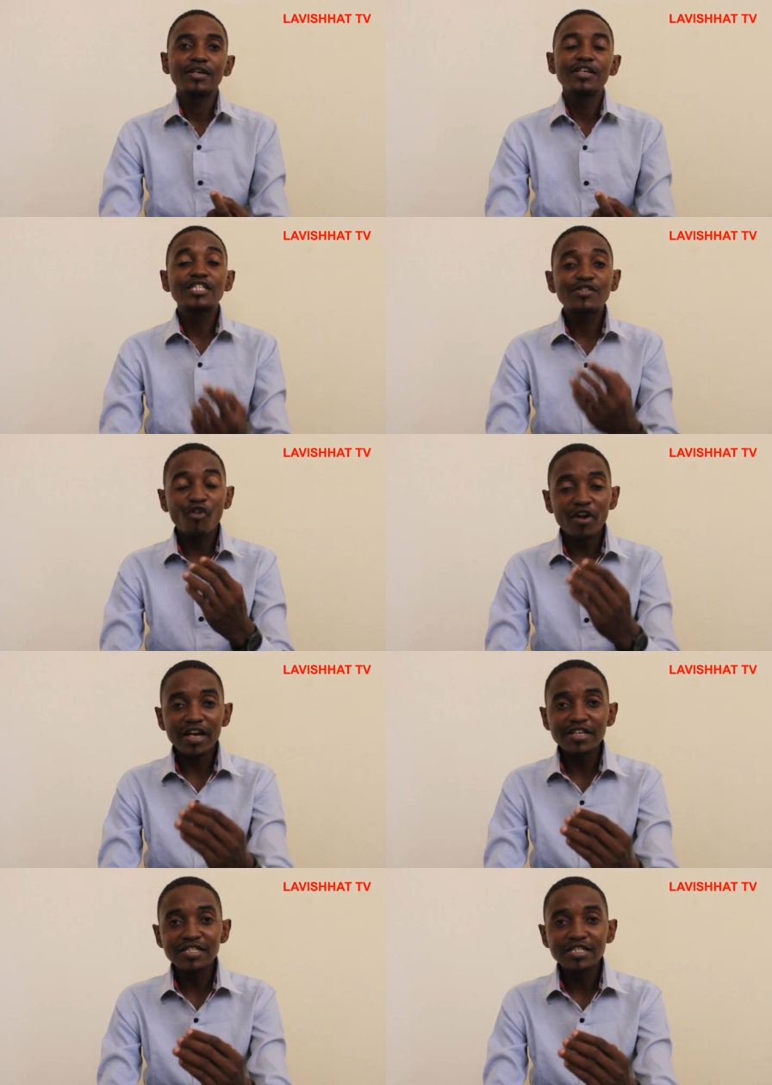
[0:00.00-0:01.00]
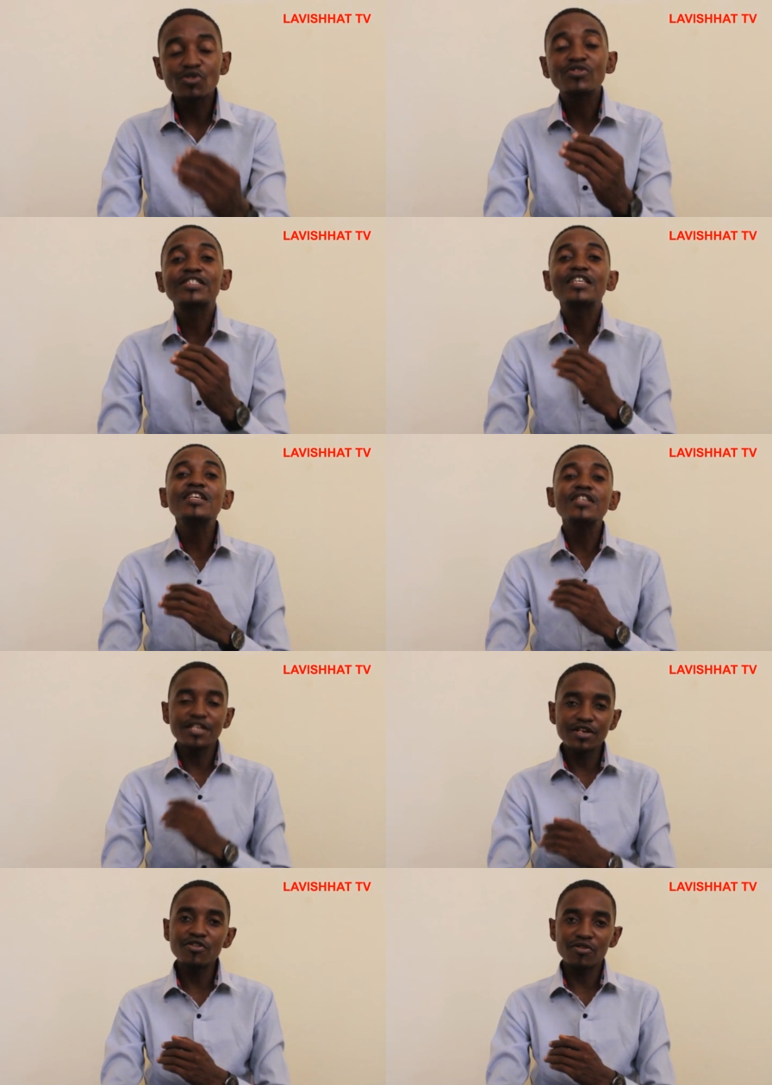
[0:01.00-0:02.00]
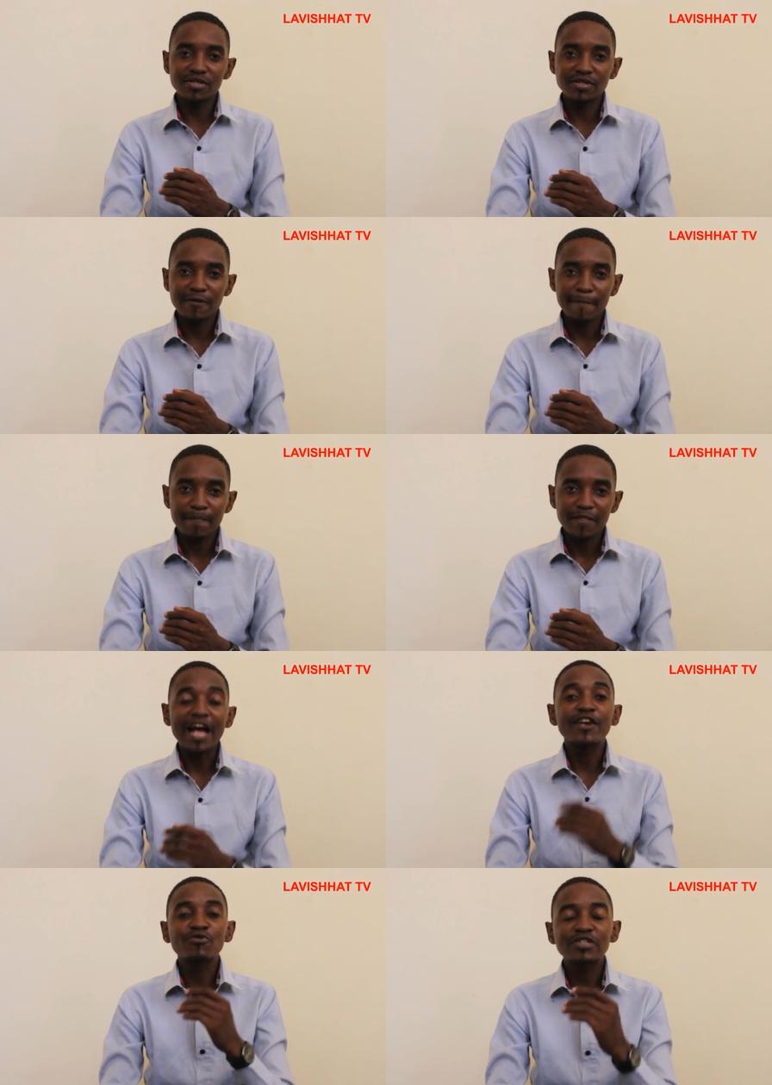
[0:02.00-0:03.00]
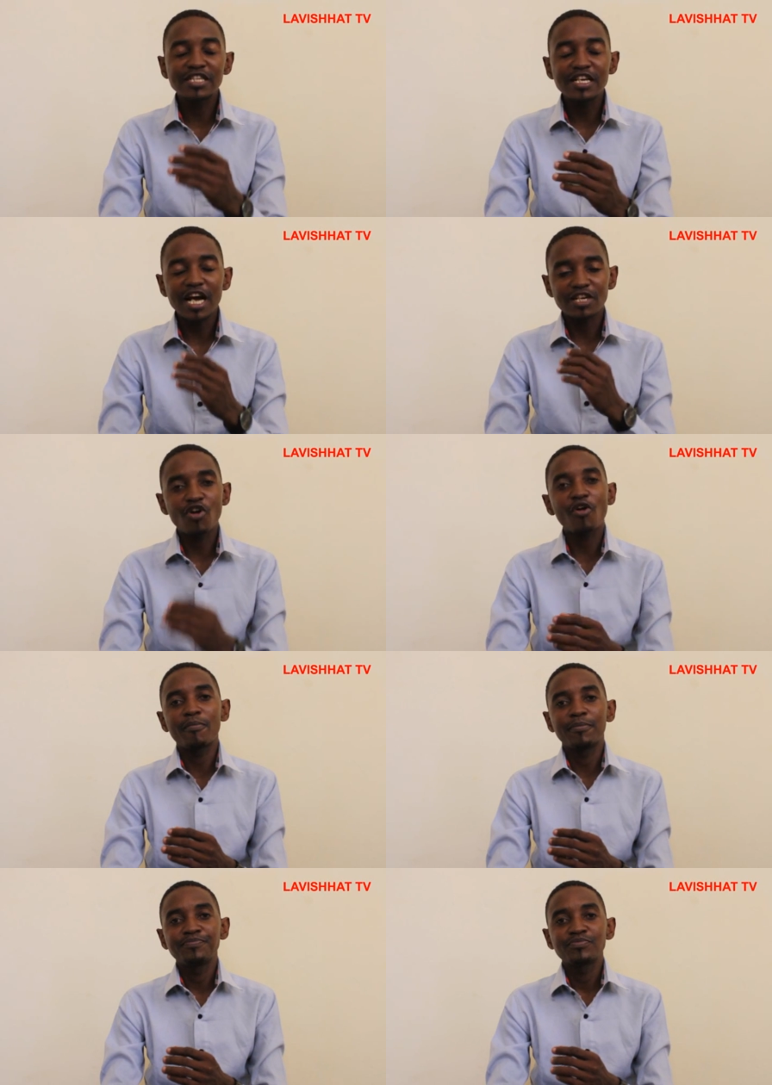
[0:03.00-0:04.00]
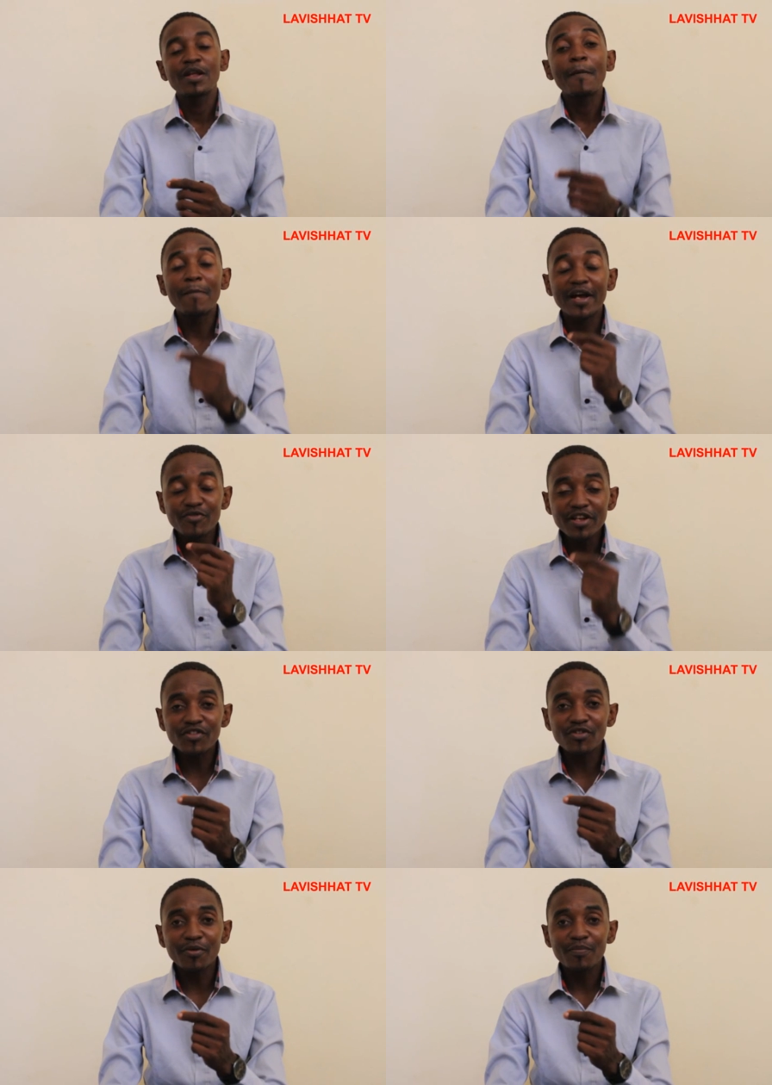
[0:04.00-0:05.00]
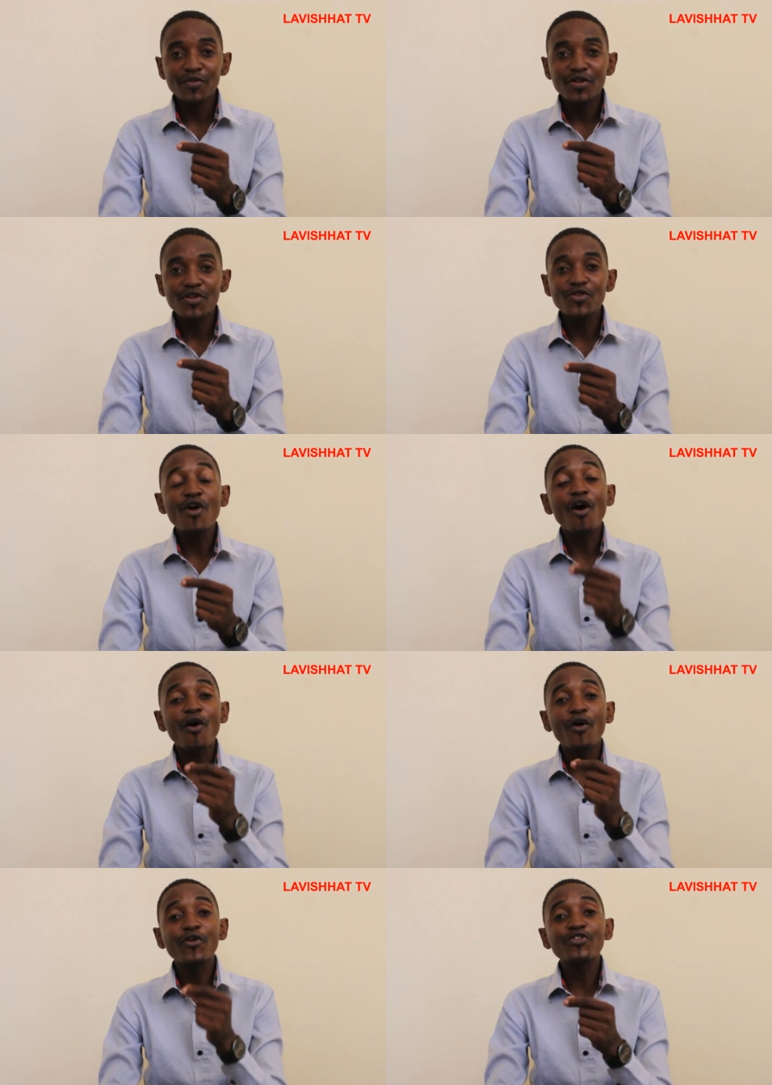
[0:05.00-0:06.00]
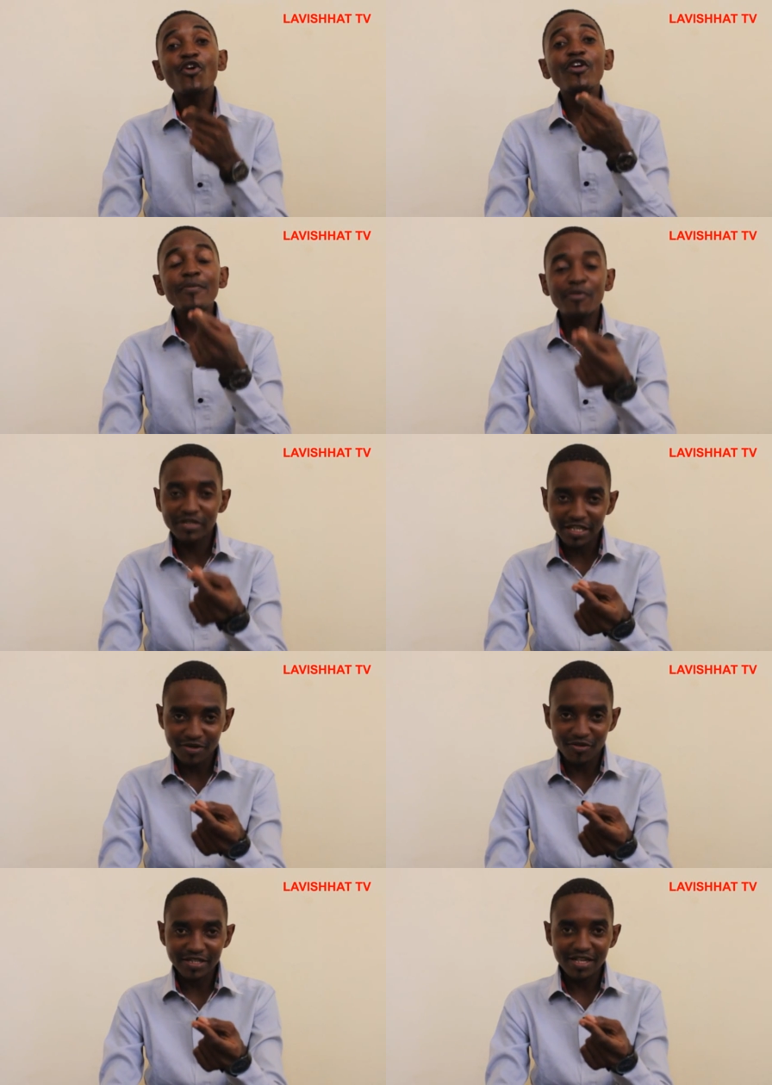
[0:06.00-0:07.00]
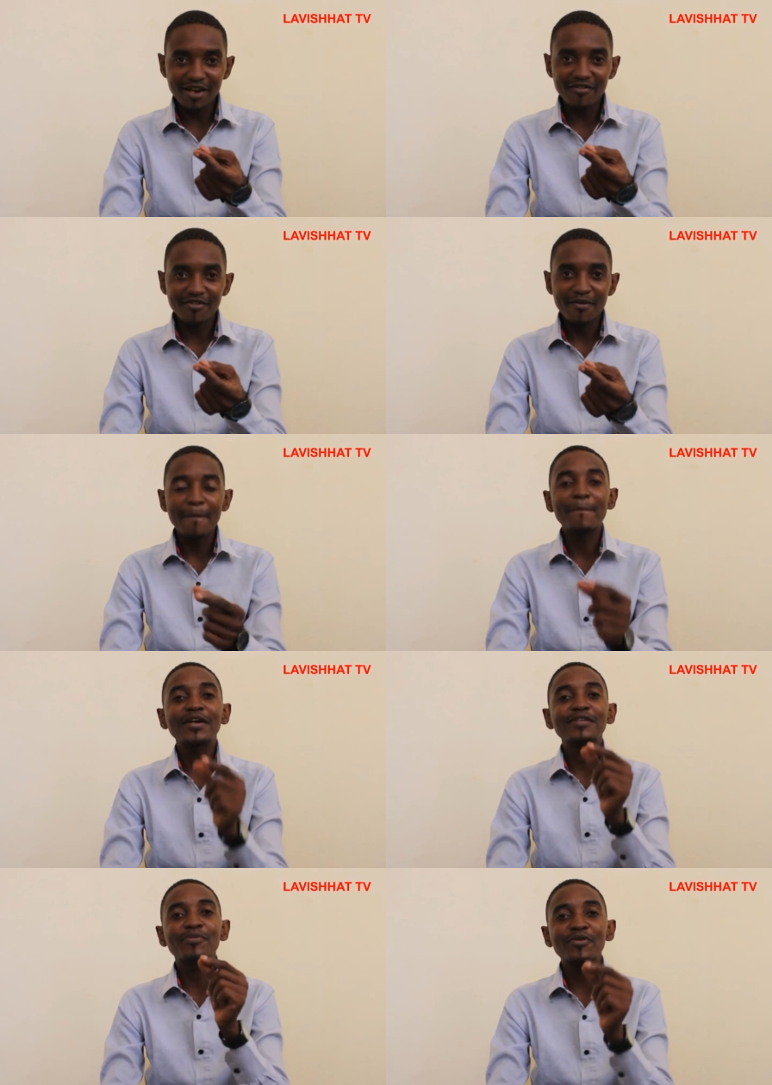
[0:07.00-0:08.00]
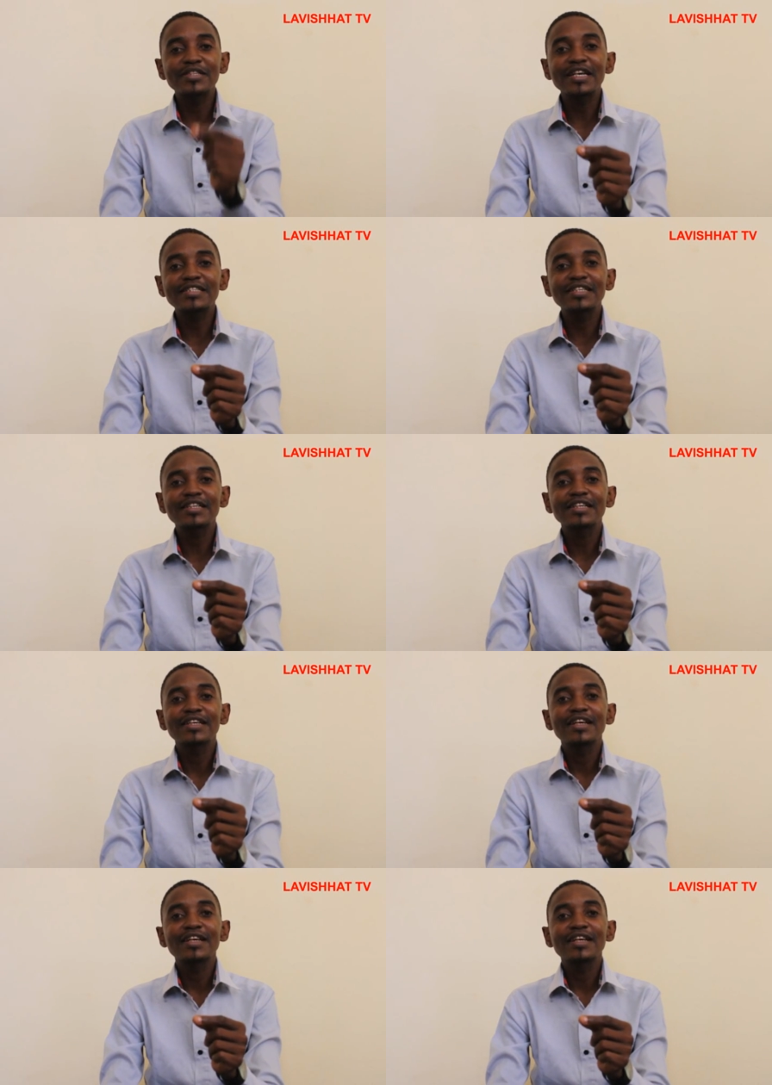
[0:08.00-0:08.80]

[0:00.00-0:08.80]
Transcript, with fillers: is for us to stay indoors and to stay at home. By doing so, you're not only protecting yourself, but protecting